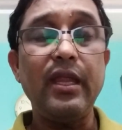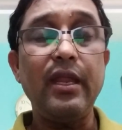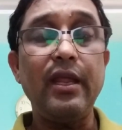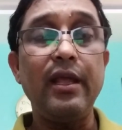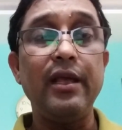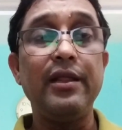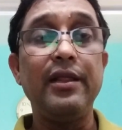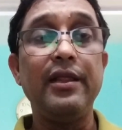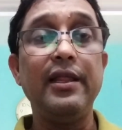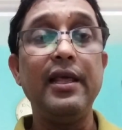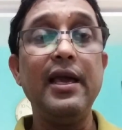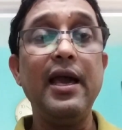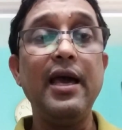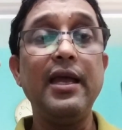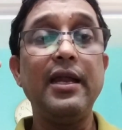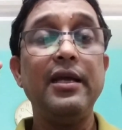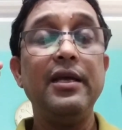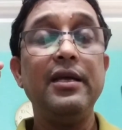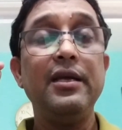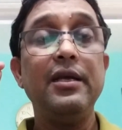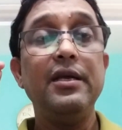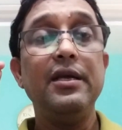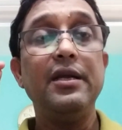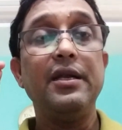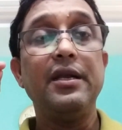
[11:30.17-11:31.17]

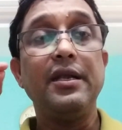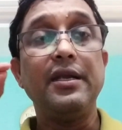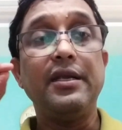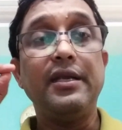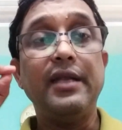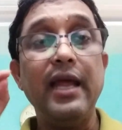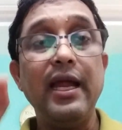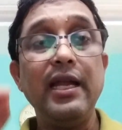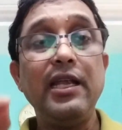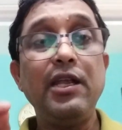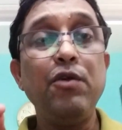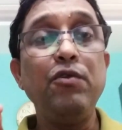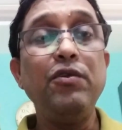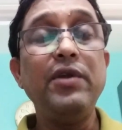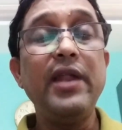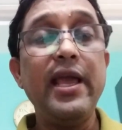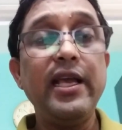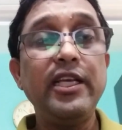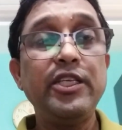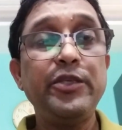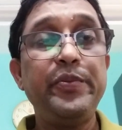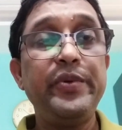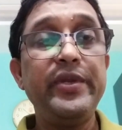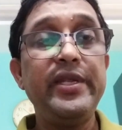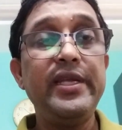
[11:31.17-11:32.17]
their day-to-day
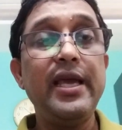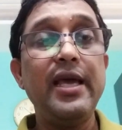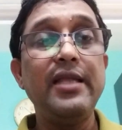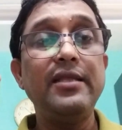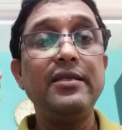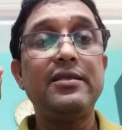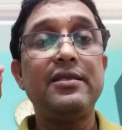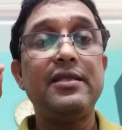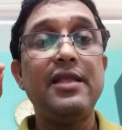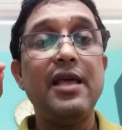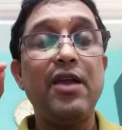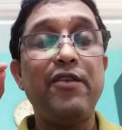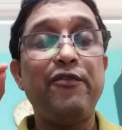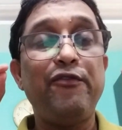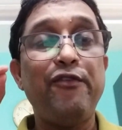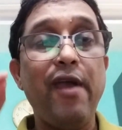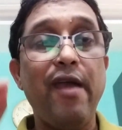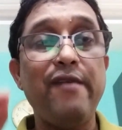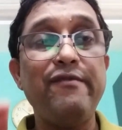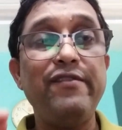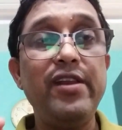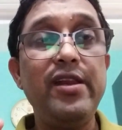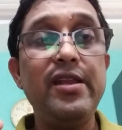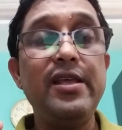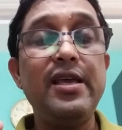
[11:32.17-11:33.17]
experience, their
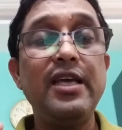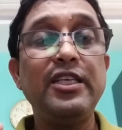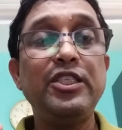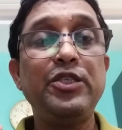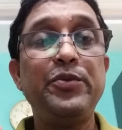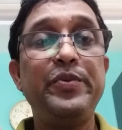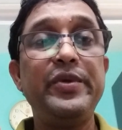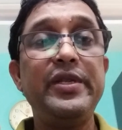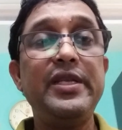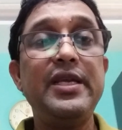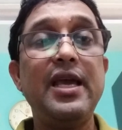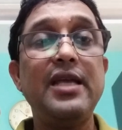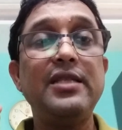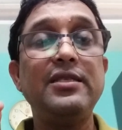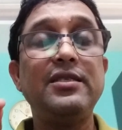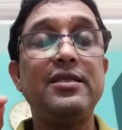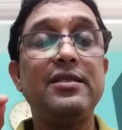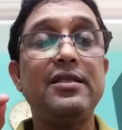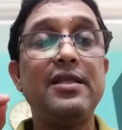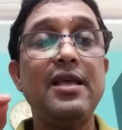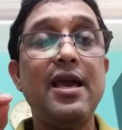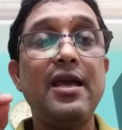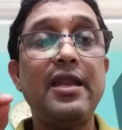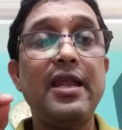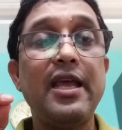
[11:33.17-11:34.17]
family experience,
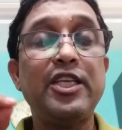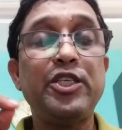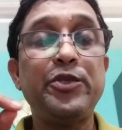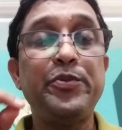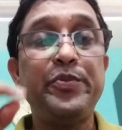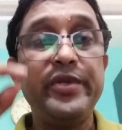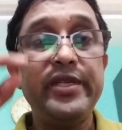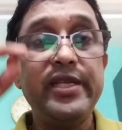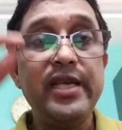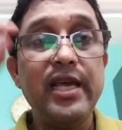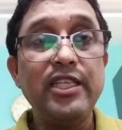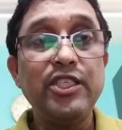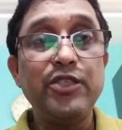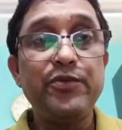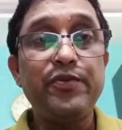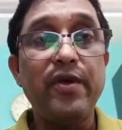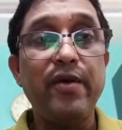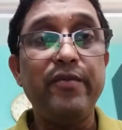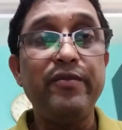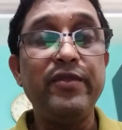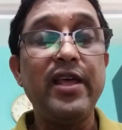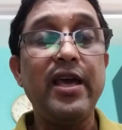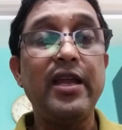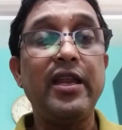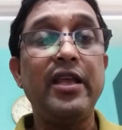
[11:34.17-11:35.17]
their experience
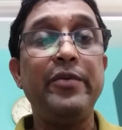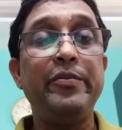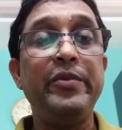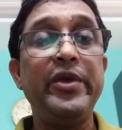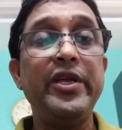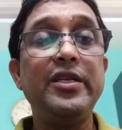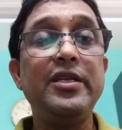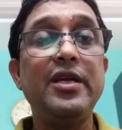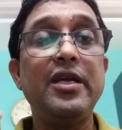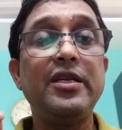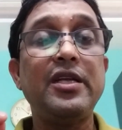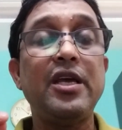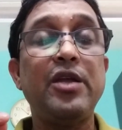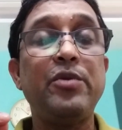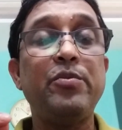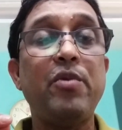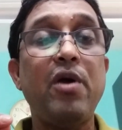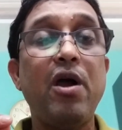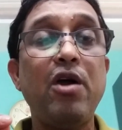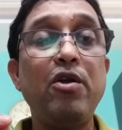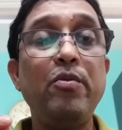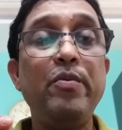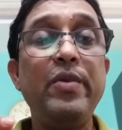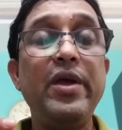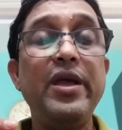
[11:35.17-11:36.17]
from their immediate
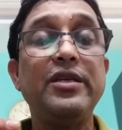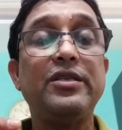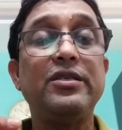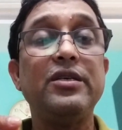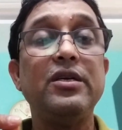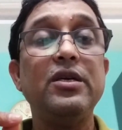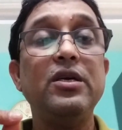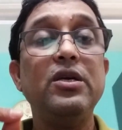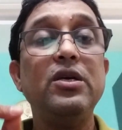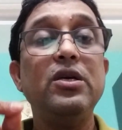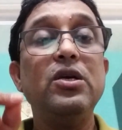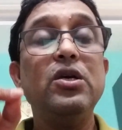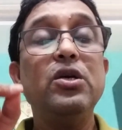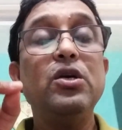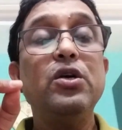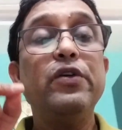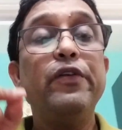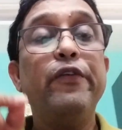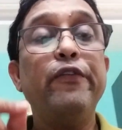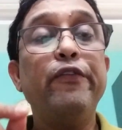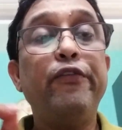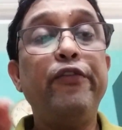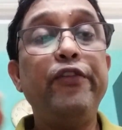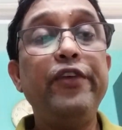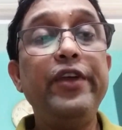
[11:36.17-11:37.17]
environment
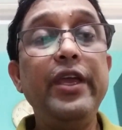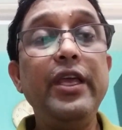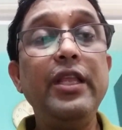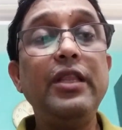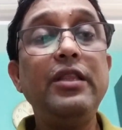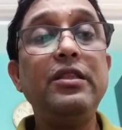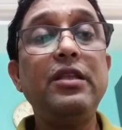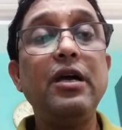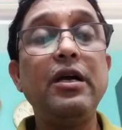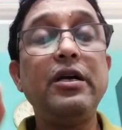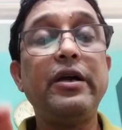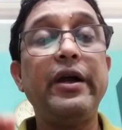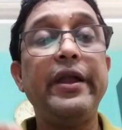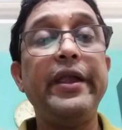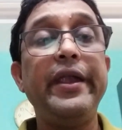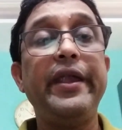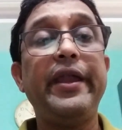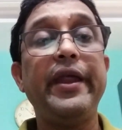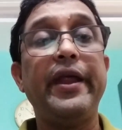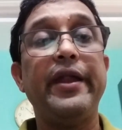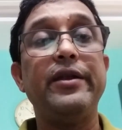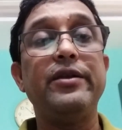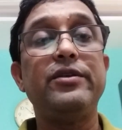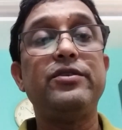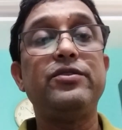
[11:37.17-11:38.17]
with the
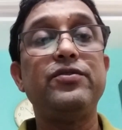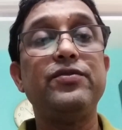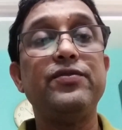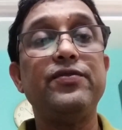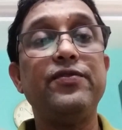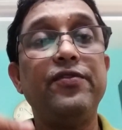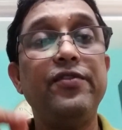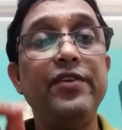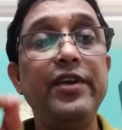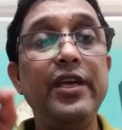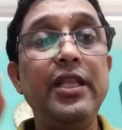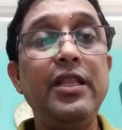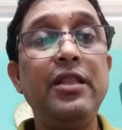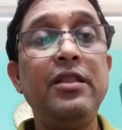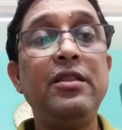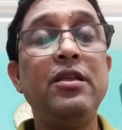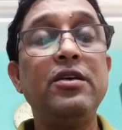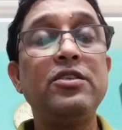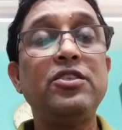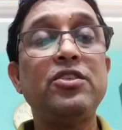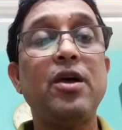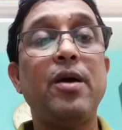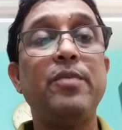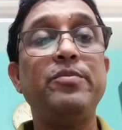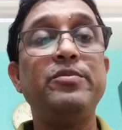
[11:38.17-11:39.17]
content, with
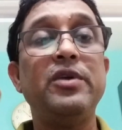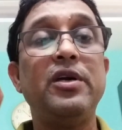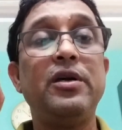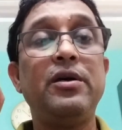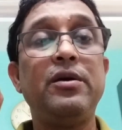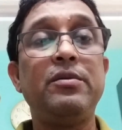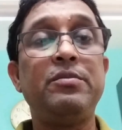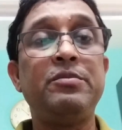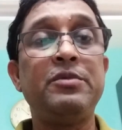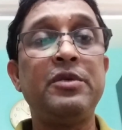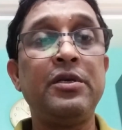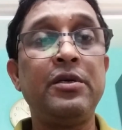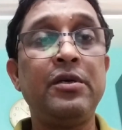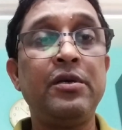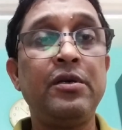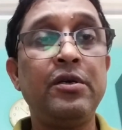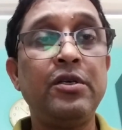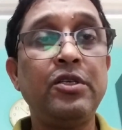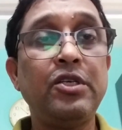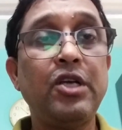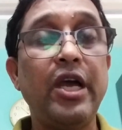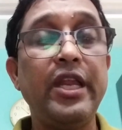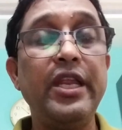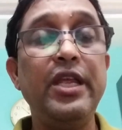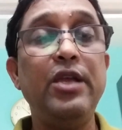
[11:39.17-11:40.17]
the
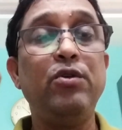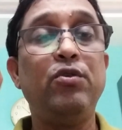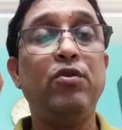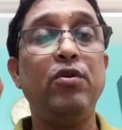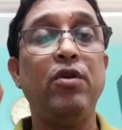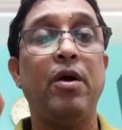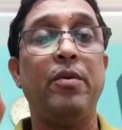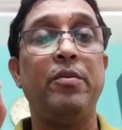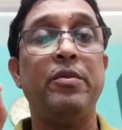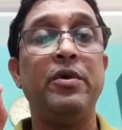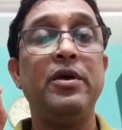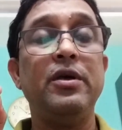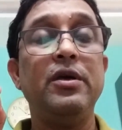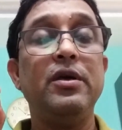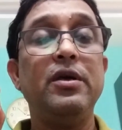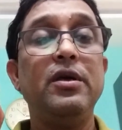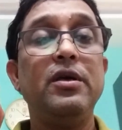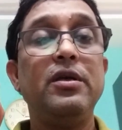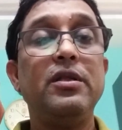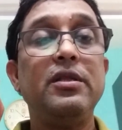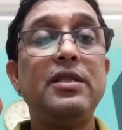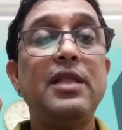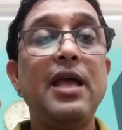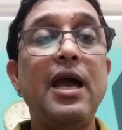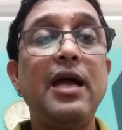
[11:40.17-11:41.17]
curriculum
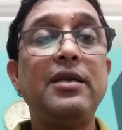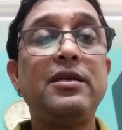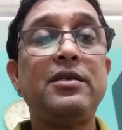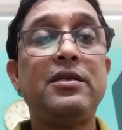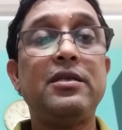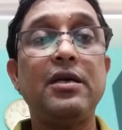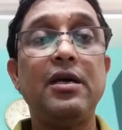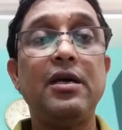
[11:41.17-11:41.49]
that